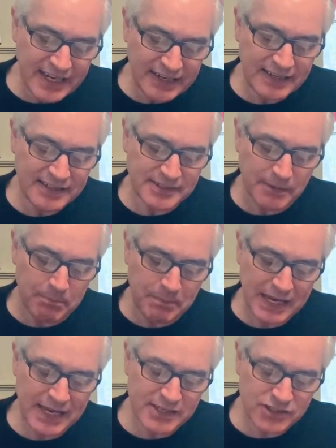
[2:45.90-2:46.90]
needed to
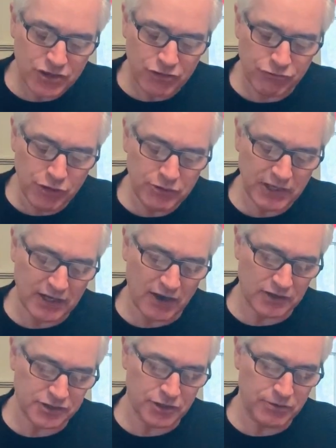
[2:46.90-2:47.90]
pierce through the
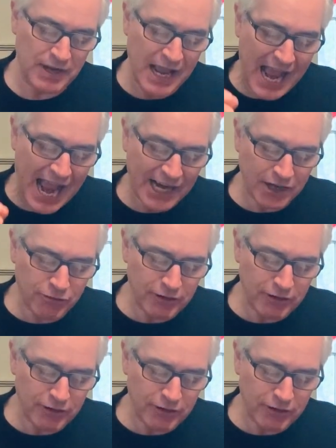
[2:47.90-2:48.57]
cartoon and